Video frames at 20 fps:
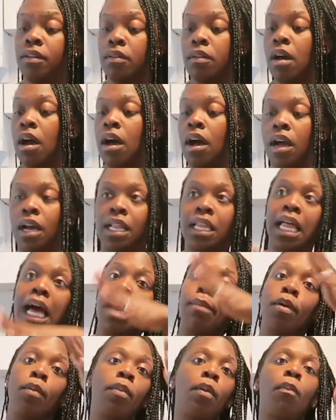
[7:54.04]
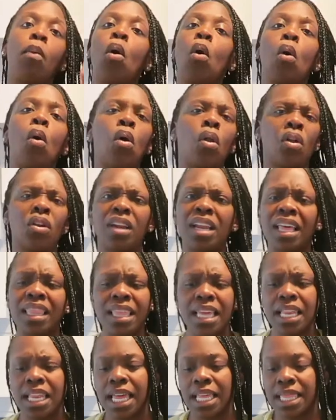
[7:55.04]
climb up a pole or
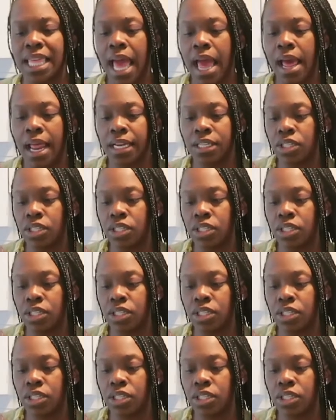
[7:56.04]
nothing like that.